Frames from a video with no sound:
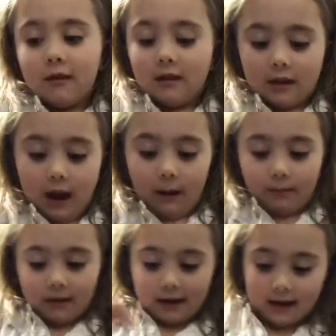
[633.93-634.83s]
yeah,
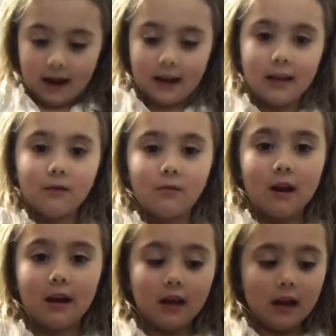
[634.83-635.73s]
plain 8 is when
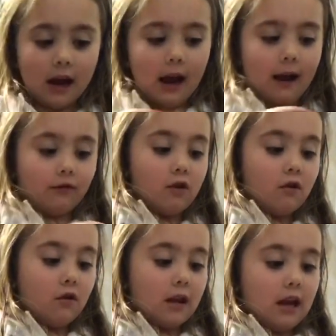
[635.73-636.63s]
I have to go to
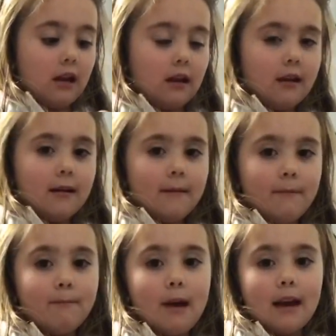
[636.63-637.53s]

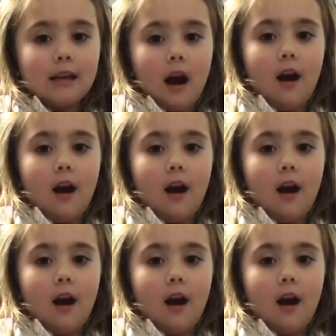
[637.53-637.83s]
bedtime.